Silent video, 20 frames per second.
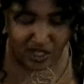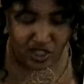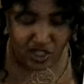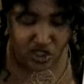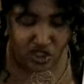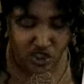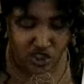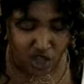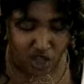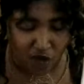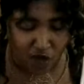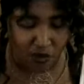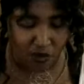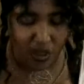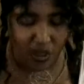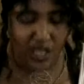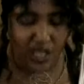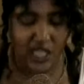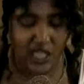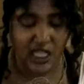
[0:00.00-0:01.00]

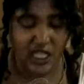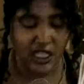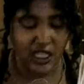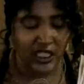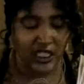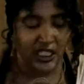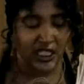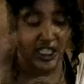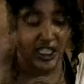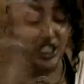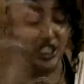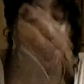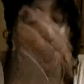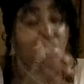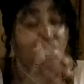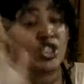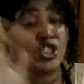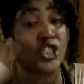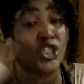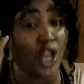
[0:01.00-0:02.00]
So, the
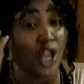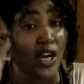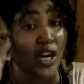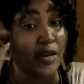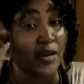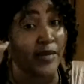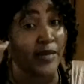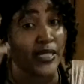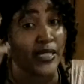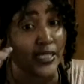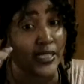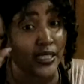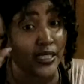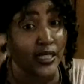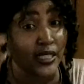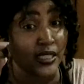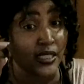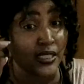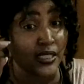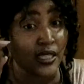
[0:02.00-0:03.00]

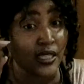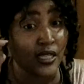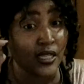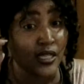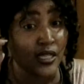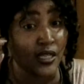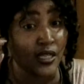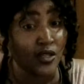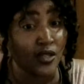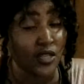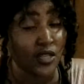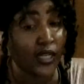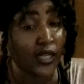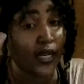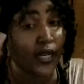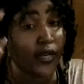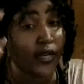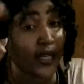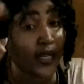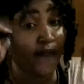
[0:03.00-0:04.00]
disturbances, the
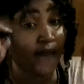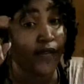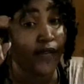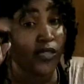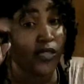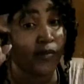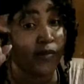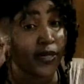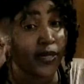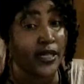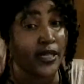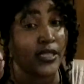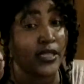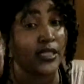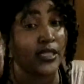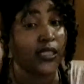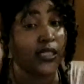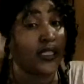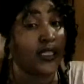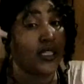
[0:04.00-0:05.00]
near-death
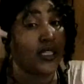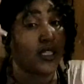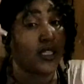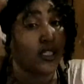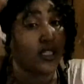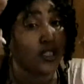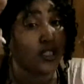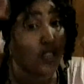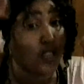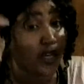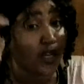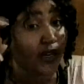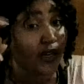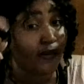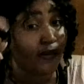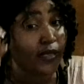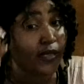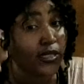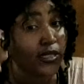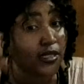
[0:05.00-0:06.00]
experiences, the
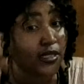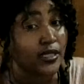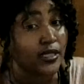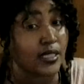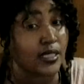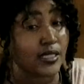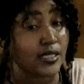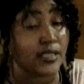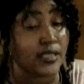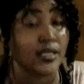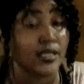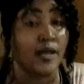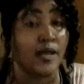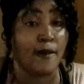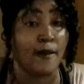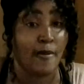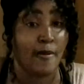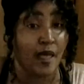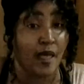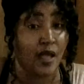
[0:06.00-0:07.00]
disturbances,
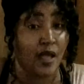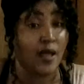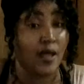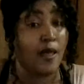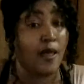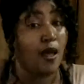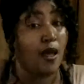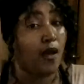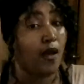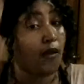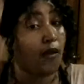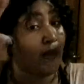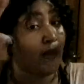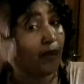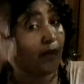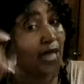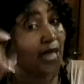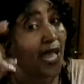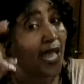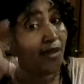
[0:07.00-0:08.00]
the
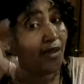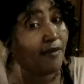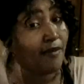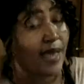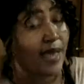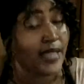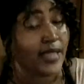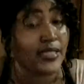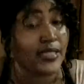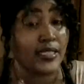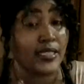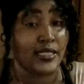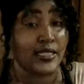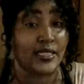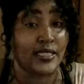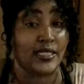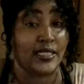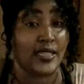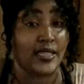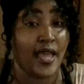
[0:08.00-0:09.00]
black magic,
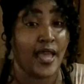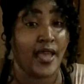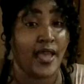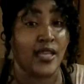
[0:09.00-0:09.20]
this and that.